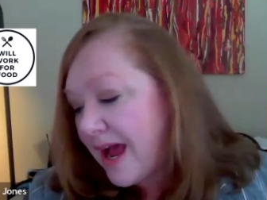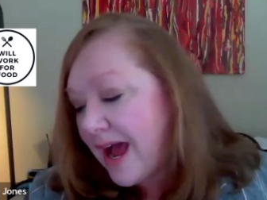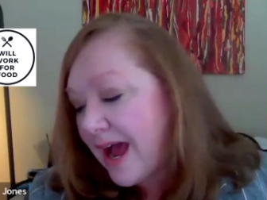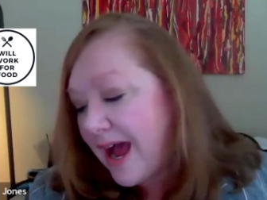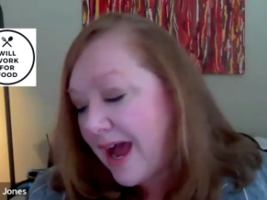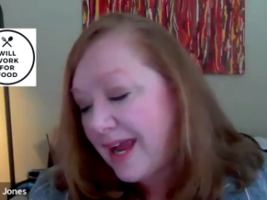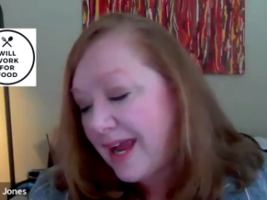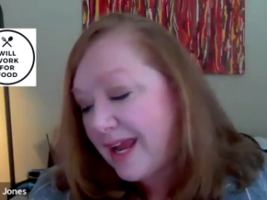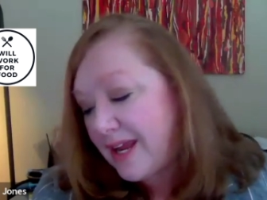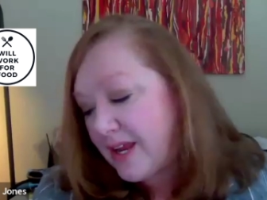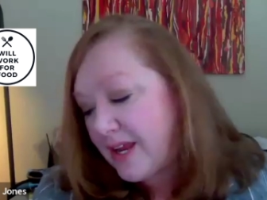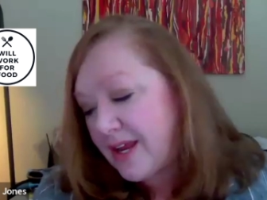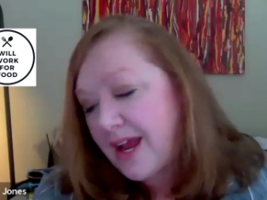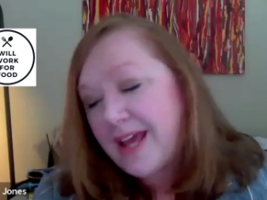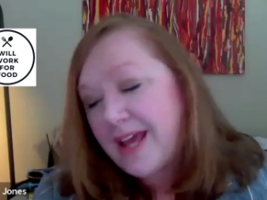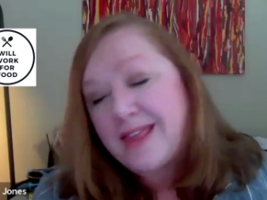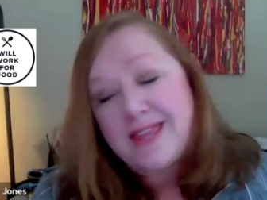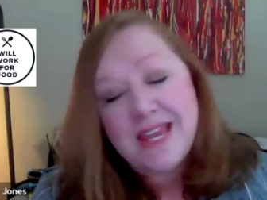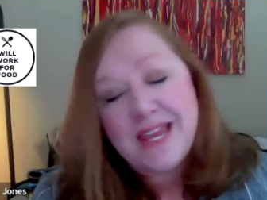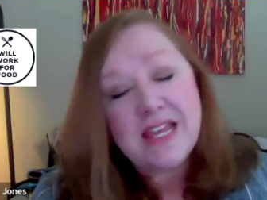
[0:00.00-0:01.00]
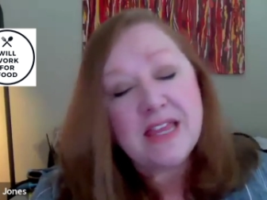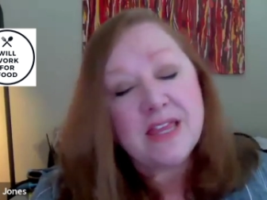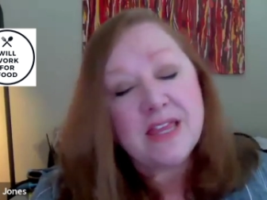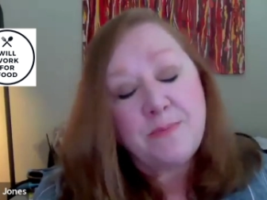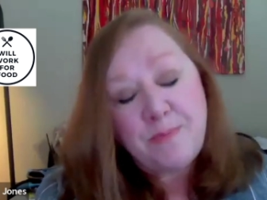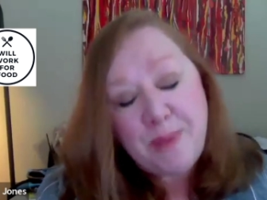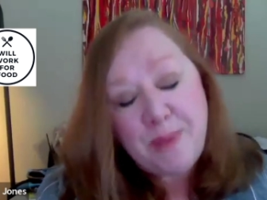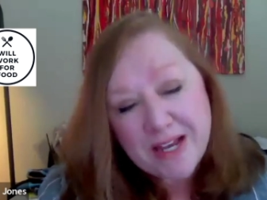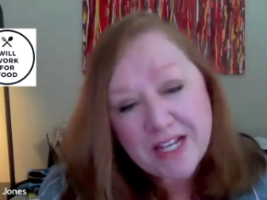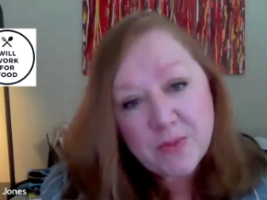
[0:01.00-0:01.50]
I think the
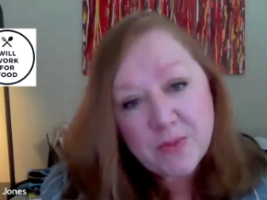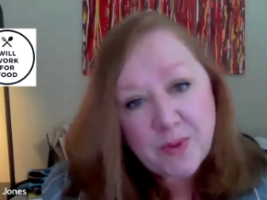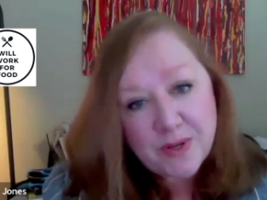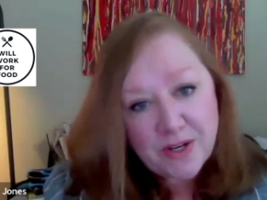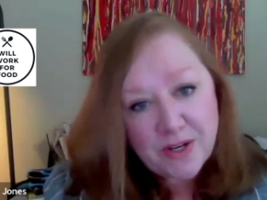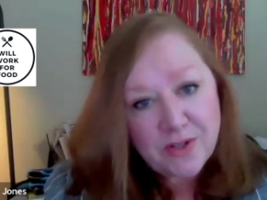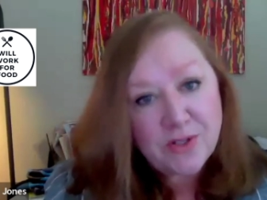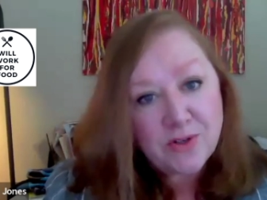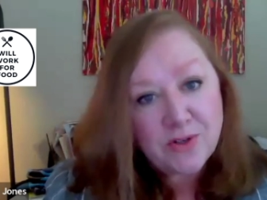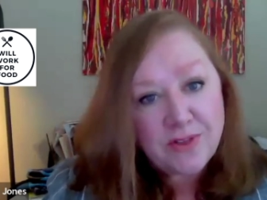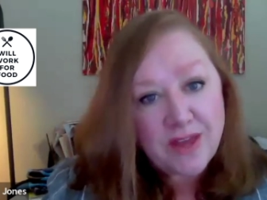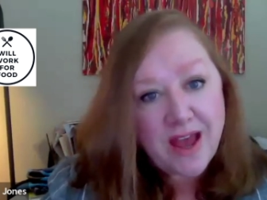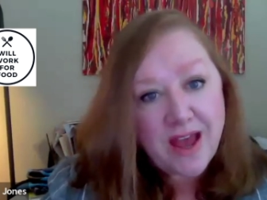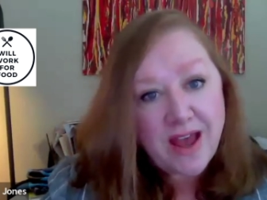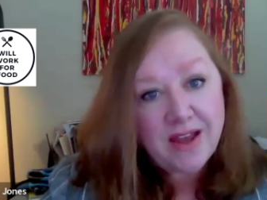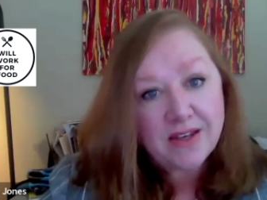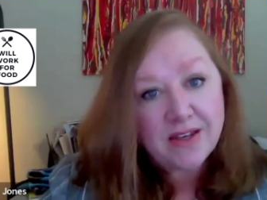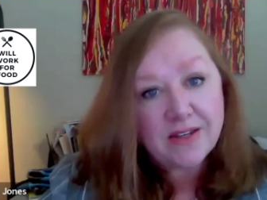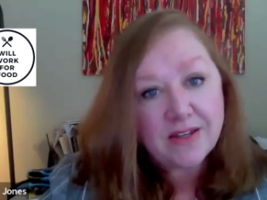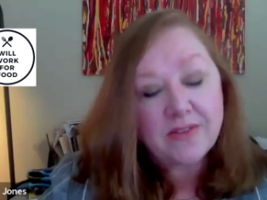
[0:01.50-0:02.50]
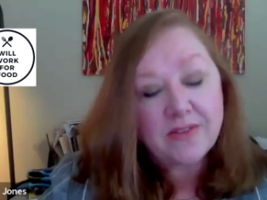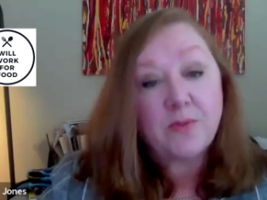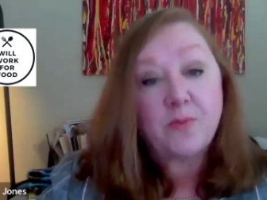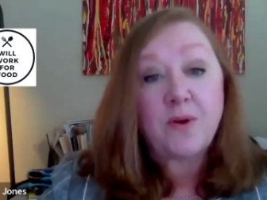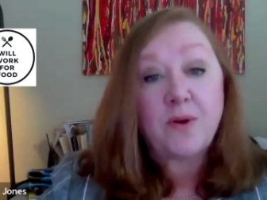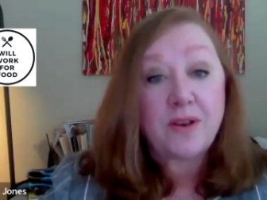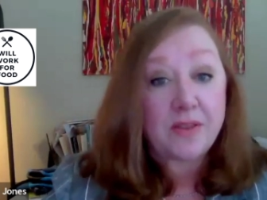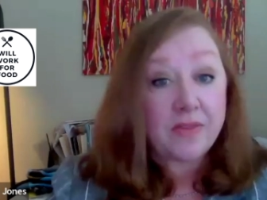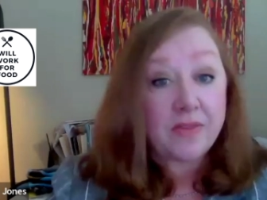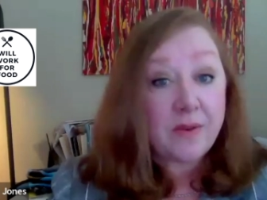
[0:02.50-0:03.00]
best way to do that, the
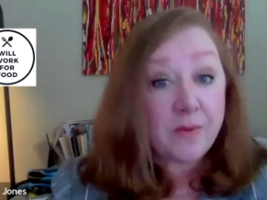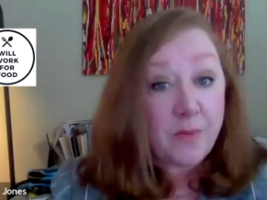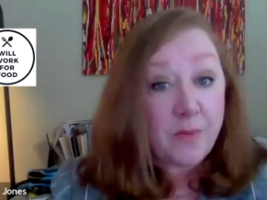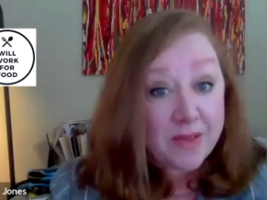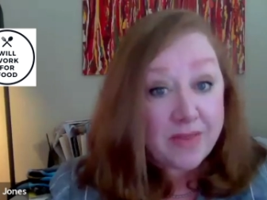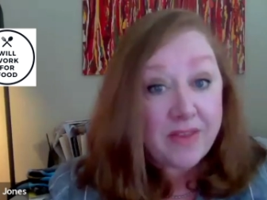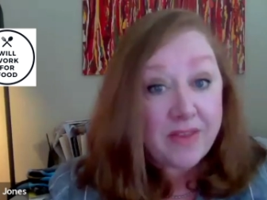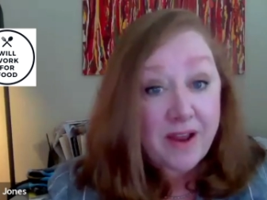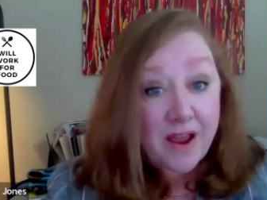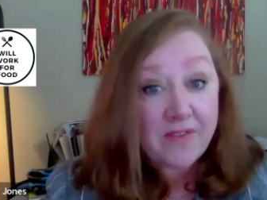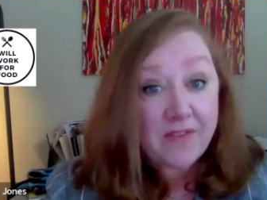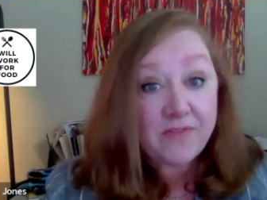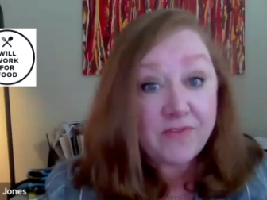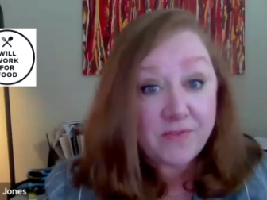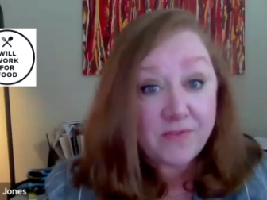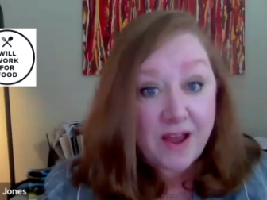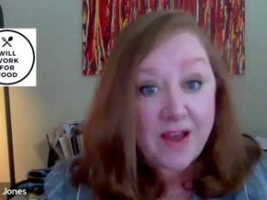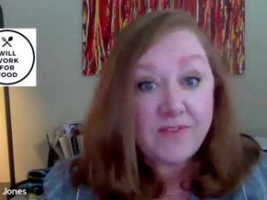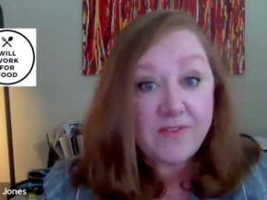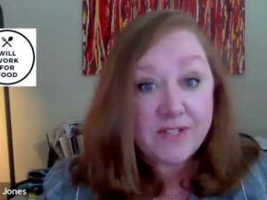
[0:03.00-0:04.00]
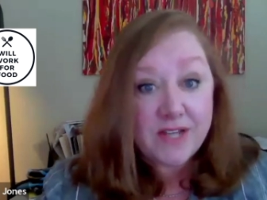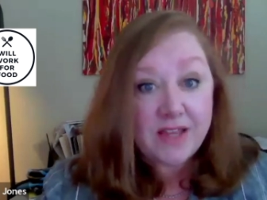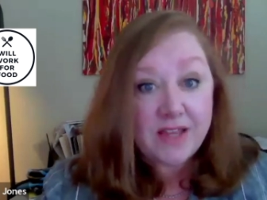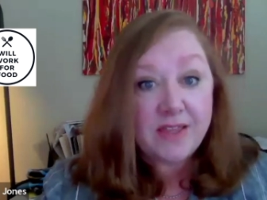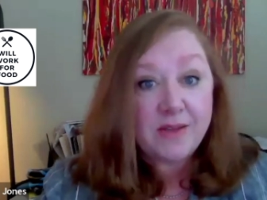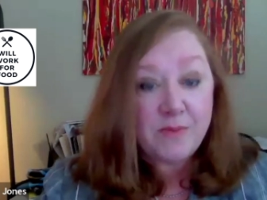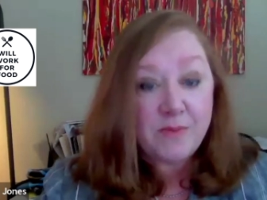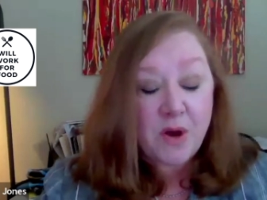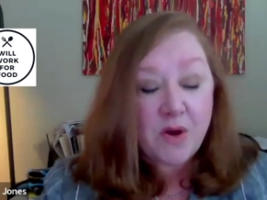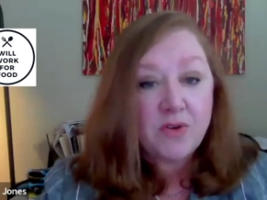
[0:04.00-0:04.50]
one that I've done
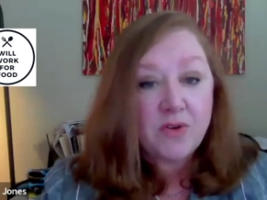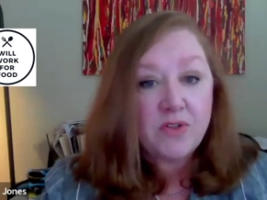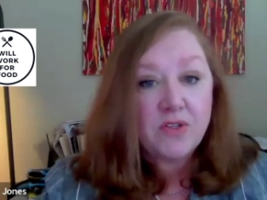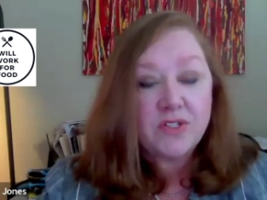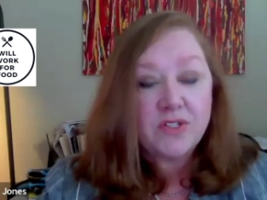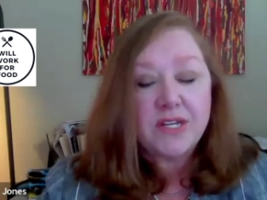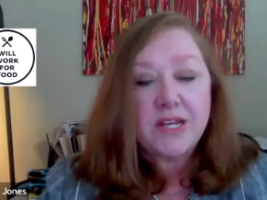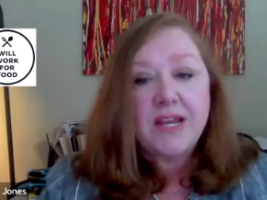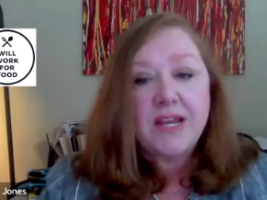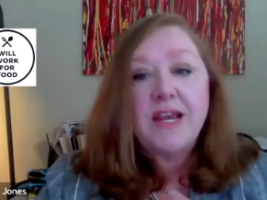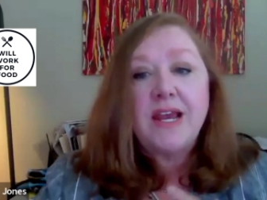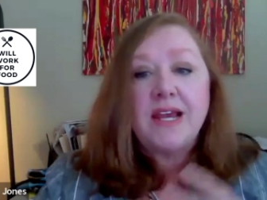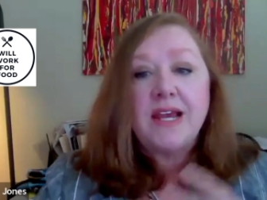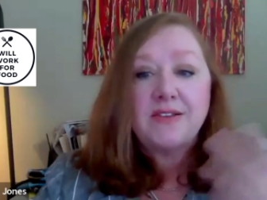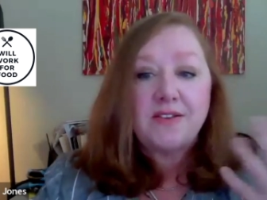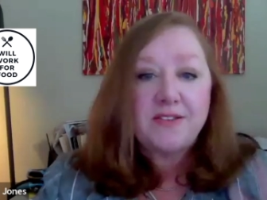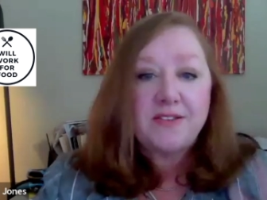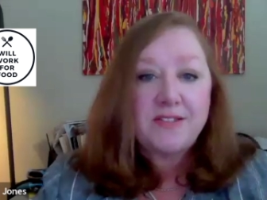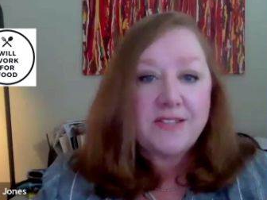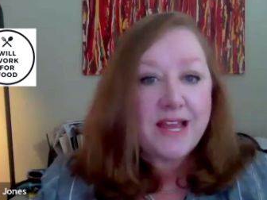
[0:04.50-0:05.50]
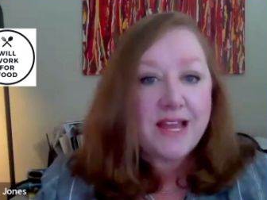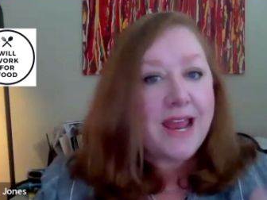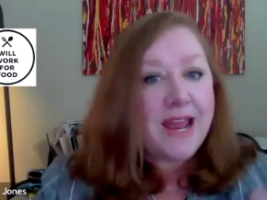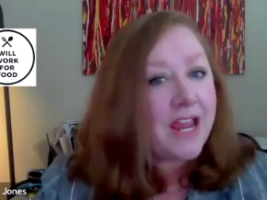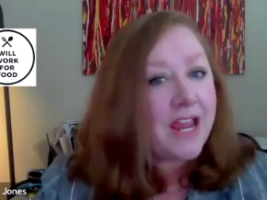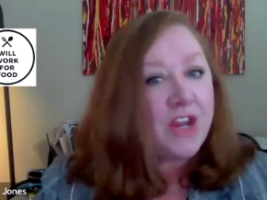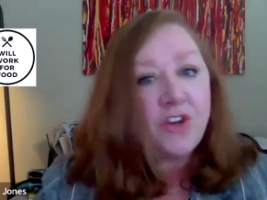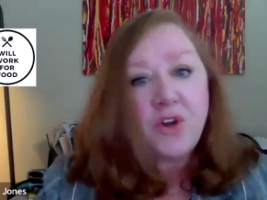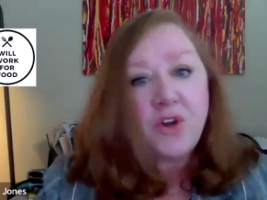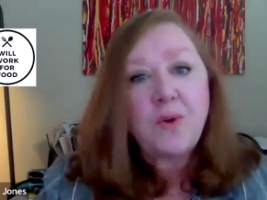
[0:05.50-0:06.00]
the most, is I've said,
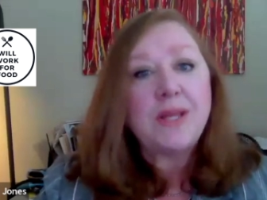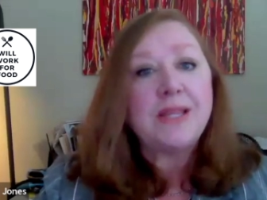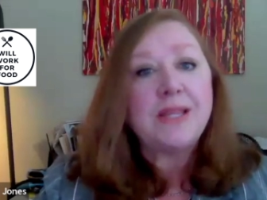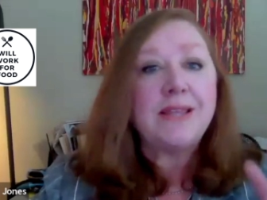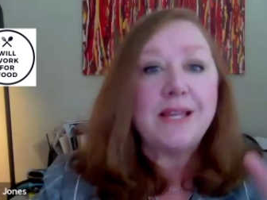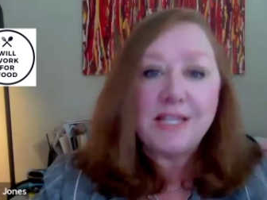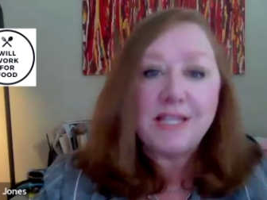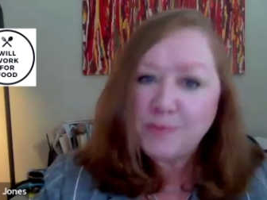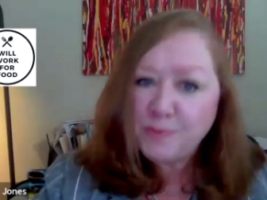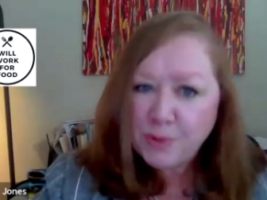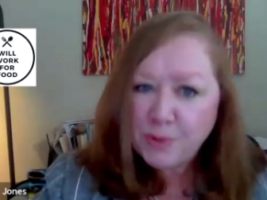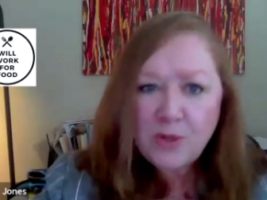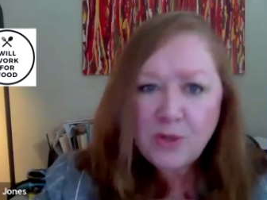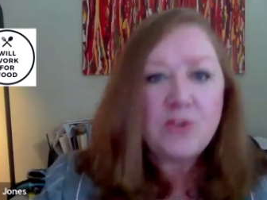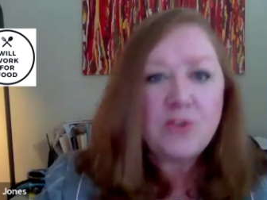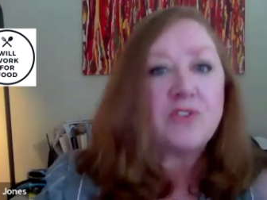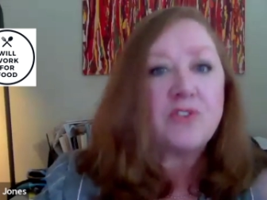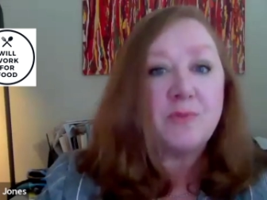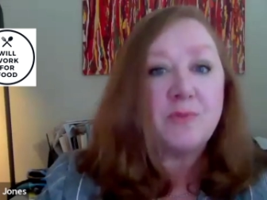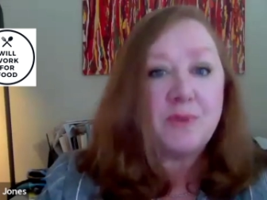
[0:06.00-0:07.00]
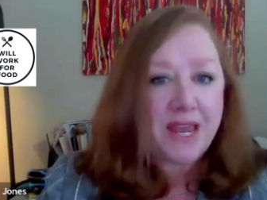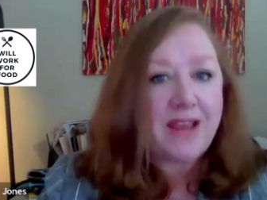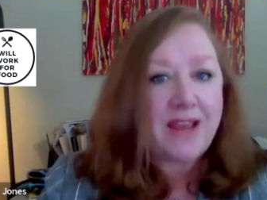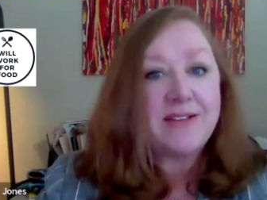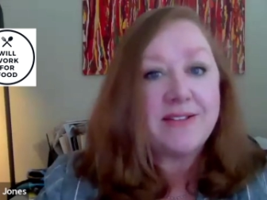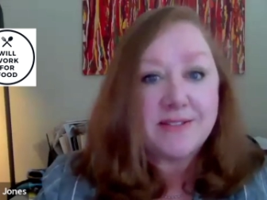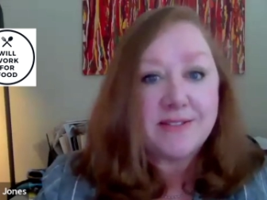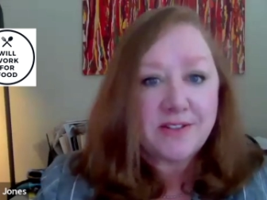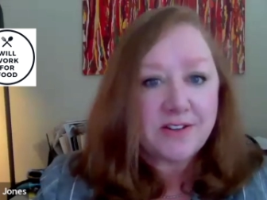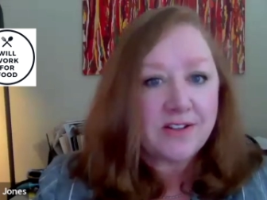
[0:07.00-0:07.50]
hey, you know what? Let's pull some
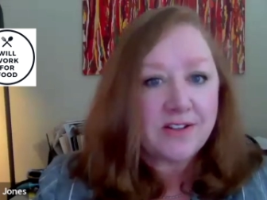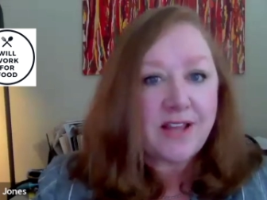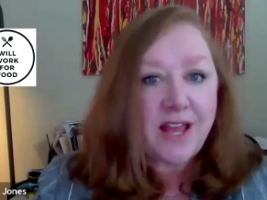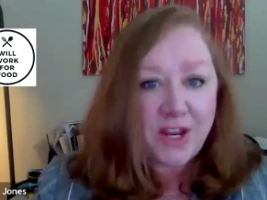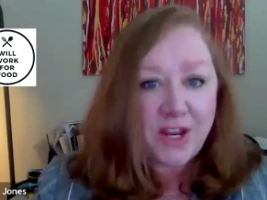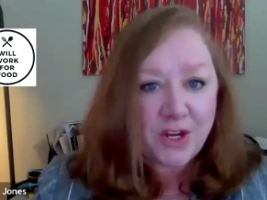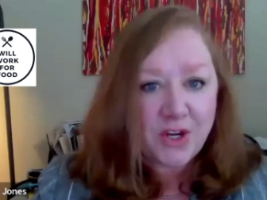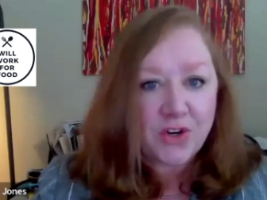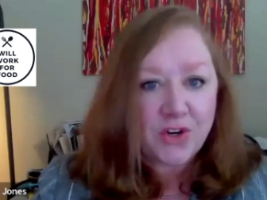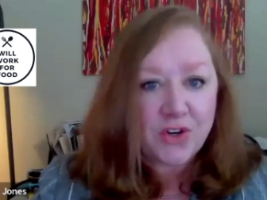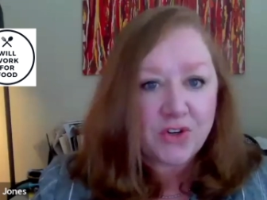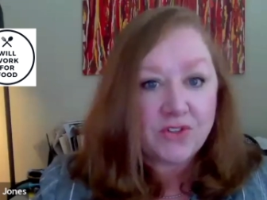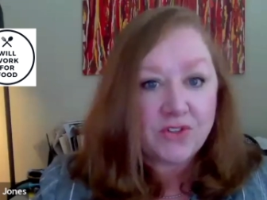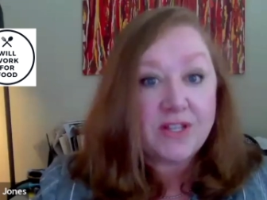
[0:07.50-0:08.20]
cases that are like yours.